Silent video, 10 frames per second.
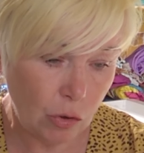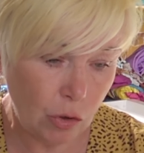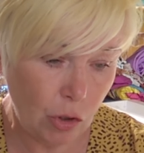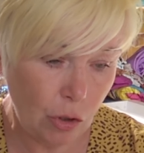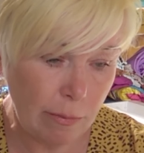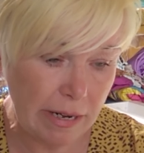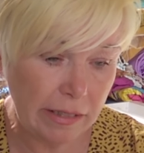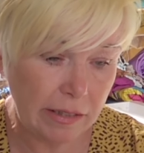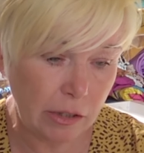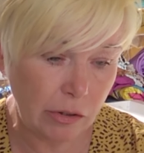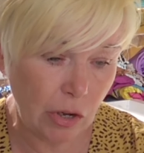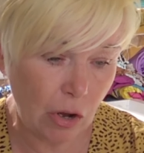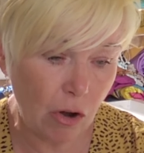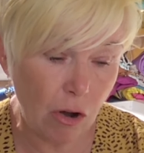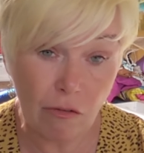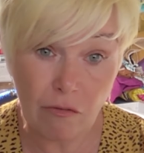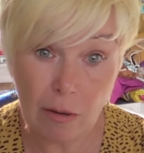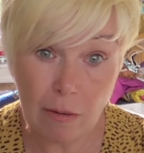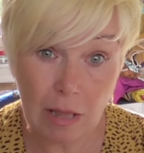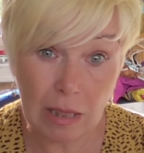2 metres of
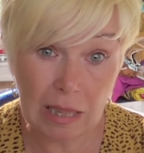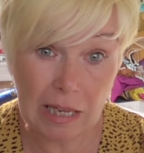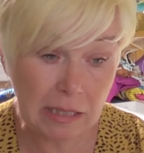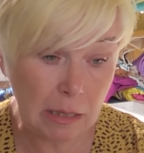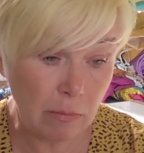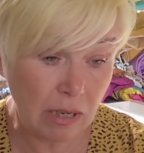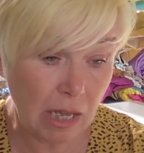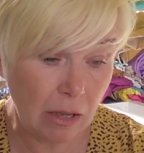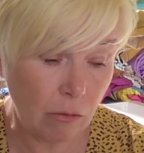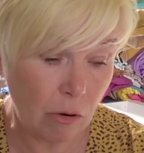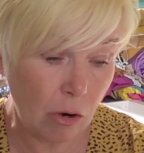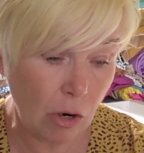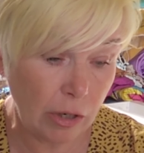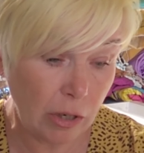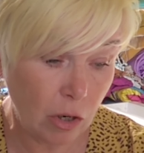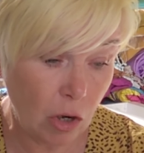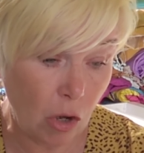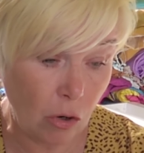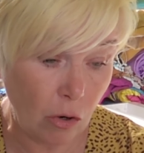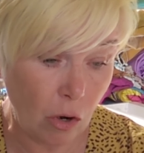Lady McElroy
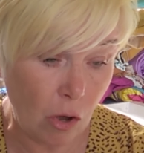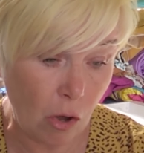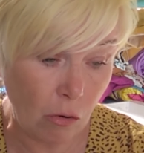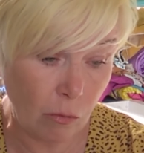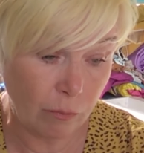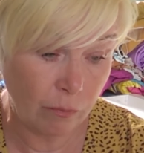cotton lawn.